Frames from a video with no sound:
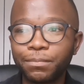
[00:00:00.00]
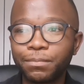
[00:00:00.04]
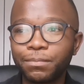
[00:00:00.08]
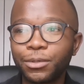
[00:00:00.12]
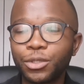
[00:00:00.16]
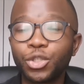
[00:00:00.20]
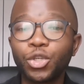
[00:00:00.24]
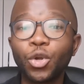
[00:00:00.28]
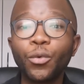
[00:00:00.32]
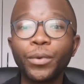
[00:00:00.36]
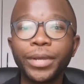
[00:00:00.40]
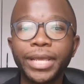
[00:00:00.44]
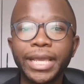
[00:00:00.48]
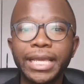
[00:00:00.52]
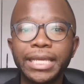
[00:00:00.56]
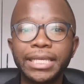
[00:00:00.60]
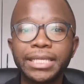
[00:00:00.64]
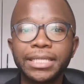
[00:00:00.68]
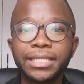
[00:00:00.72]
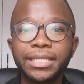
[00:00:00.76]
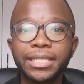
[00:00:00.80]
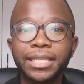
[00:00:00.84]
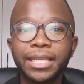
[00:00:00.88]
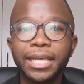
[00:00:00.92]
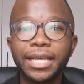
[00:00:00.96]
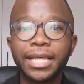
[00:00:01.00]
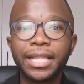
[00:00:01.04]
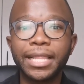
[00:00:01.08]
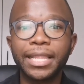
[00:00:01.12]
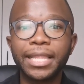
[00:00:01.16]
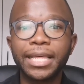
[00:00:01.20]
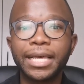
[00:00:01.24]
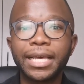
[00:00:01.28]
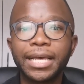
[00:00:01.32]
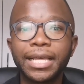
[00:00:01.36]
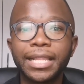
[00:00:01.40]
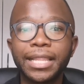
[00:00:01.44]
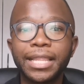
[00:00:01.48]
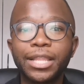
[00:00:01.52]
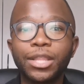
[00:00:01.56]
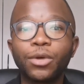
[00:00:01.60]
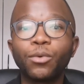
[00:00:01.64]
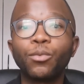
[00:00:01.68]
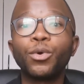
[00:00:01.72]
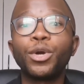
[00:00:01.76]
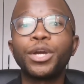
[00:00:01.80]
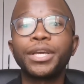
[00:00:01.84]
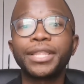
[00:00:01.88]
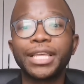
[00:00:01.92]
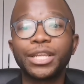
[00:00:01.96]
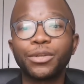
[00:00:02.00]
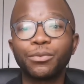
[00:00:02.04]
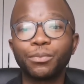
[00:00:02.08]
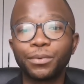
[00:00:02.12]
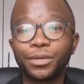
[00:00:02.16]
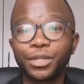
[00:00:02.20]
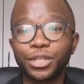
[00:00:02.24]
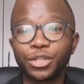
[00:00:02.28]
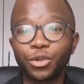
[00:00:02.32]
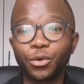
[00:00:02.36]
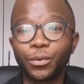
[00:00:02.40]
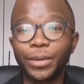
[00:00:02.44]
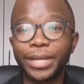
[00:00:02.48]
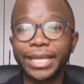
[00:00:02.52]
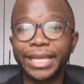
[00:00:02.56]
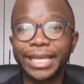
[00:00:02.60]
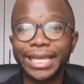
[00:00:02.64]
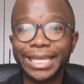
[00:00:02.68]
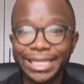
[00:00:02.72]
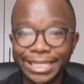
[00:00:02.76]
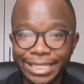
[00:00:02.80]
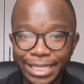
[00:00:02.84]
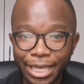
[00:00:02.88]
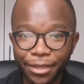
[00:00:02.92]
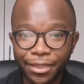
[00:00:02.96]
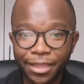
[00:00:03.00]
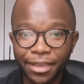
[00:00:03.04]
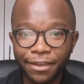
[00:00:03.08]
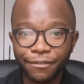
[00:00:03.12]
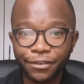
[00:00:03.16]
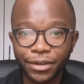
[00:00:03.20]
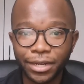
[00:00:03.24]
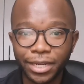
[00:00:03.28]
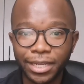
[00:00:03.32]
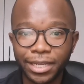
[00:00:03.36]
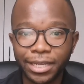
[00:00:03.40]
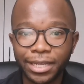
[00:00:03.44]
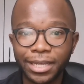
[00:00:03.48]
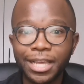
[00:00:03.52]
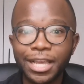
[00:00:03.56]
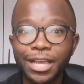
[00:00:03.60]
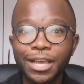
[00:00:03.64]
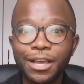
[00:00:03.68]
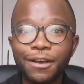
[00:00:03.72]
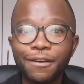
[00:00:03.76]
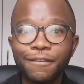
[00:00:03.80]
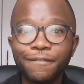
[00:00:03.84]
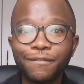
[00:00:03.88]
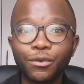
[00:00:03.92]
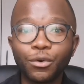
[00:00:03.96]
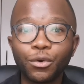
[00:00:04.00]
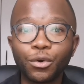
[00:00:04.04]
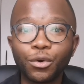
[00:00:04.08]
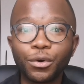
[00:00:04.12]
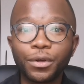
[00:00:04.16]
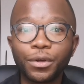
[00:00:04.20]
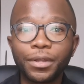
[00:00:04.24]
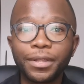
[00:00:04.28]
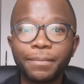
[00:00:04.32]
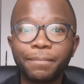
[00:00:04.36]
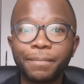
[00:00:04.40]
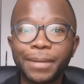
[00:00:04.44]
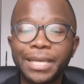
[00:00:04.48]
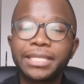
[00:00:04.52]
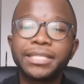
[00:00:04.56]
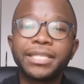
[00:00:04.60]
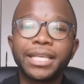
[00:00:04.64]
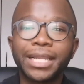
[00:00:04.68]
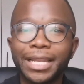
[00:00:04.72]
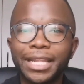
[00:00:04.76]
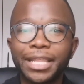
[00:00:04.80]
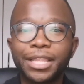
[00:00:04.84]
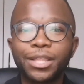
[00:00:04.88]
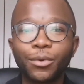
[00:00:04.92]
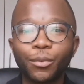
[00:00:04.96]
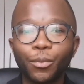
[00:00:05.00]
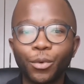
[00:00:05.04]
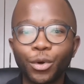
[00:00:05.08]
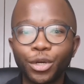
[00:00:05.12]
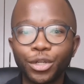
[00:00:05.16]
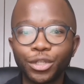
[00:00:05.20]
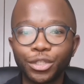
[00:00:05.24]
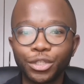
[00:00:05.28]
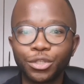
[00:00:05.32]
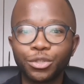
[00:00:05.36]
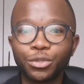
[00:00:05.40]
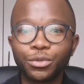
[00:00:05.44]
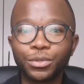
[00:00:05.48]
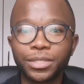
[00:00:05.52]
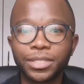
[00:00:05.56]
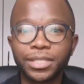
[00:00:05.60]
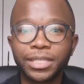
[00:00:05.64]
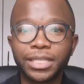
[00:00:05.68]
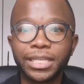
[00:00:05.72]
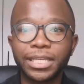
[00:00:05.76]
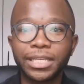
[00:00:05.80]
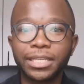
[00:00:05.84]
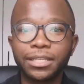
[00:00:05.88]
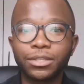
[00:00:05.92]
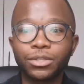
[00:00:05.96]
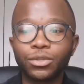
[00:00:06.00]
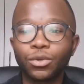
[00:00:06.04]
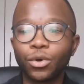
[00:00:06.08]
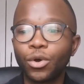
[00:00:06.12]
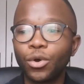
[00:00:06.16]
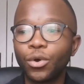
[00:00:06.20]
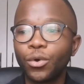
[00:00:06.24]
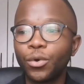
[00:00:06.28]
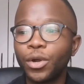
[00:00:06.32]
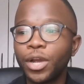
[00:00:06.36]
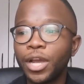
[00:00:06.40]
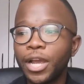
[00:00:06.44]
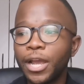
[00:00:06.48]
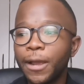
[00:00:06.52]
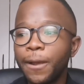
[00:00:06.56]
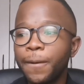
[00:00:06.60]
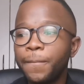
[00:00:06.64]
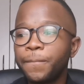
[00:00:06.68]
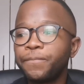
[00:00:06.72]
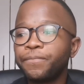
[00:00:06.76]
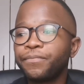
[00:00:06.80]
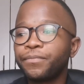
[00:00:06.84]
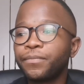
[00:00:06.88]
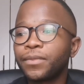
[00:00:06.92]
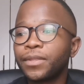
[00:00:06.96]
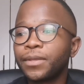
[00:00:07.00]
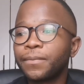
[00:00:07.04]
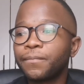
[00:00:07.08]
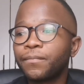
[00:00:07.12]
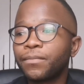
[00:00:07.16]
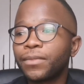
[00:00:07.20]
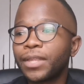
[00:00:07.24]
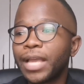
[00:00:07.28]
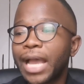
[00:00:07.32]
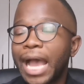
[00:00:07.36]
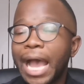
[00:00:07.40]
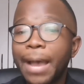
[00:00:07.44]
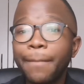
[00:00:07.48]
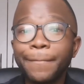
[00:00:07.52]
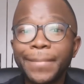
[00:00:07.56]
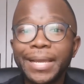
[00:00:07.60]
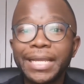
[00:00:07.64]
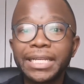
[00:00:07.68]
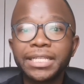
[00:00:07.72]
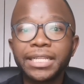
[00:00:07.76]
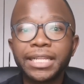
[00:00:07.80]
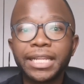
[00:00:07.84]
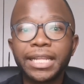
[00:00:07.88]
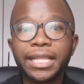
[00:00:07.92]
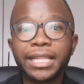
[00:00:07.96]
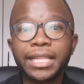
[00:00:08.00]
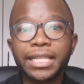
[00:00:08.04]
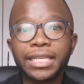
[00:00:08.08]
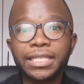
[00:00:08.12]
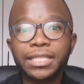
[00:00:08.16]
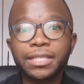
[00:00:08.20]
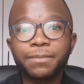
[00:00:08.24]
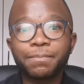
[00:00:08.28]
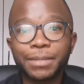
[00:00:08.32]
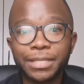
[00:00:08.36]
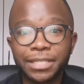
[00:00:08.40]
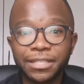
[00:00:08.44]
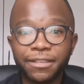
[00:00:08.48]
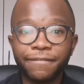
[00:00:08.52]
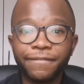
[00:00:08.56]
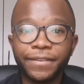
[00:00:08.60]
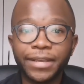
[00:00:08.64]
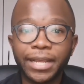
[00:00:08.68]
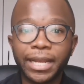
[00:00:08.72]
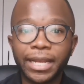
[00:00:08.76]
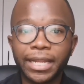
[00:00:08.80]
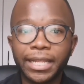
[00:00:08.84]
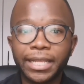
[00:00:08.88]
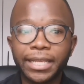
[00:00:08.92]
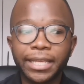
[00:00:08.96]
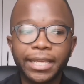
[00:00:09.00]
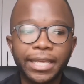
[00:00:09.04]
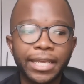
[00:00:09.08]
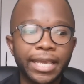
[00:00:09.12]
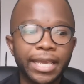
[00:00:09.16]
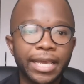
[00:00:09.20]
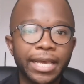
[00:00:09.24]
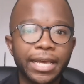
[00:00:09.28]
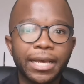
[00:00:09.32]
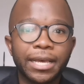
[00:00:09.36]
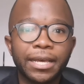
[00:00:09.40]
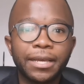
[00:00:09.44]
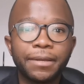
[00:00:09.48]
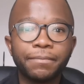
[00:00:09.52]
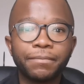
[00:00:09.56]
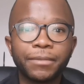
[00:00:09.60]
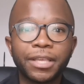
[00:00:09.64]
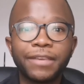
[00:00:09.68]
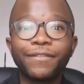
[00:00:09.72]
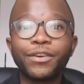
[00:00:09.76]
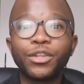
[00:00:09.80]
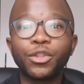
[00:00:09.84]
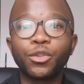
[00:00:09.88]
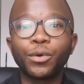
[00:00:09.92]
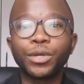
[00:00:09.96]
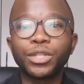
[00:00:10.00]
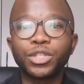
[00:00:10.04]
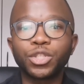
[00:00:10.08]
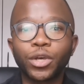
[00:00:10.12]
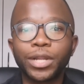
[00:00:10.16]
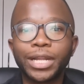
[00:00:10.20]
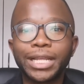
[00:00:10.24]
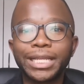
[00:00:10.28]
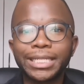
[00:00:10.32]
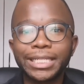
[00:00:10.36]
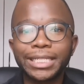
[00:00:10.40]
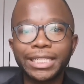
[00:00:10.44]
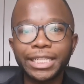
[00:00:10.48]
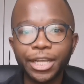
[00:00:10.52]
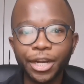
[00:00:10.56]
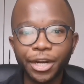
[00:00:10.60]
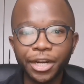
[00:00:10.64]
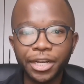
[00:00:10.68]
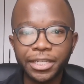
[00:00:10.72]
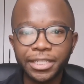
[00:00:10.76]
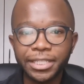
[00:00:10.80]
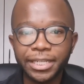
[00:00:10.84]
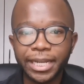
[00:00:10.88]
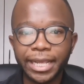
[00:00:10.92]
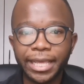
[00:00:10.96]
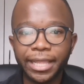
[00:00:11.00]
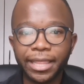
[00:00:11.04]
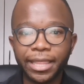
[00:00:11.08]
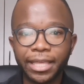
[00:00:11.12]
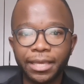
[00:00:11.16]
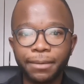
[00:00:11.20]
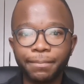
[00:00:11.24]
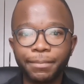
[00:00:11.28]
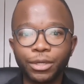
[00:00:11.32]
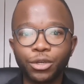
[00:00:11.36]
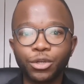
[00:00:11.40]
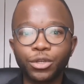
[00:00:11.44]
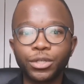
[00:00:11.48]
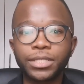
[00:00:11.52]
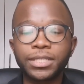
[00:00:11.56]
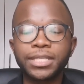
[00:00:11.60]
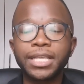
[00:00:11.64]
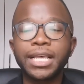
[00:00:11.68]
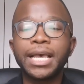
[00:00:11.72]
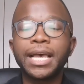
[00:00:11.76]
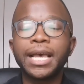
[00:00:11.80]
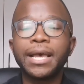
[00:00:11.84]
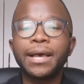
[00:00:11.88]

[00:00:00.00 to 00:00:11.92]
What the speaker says: showcase the work that we're doing in South Africa for basically the world to see. So I'm mentioning this specifically here, even though it's not a TRJ thing, because